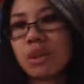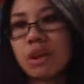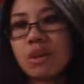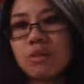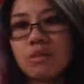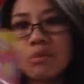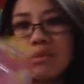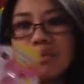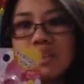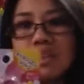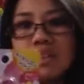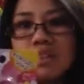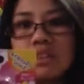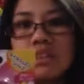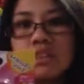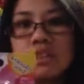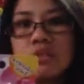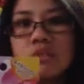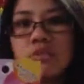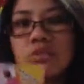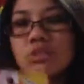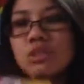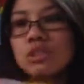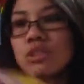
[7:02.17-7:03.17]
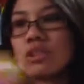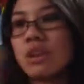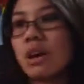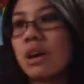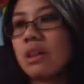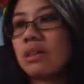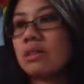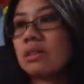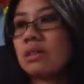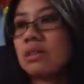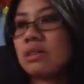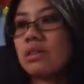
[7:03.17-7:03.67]
I thought this is a good
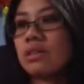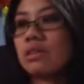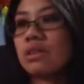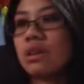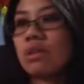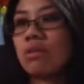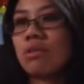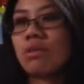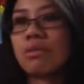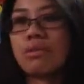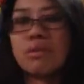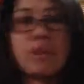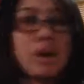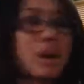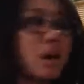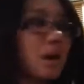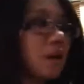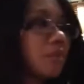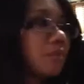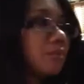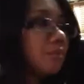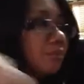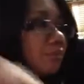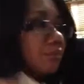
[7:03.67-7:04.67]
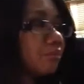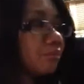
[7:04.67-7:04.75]
size. So I got that.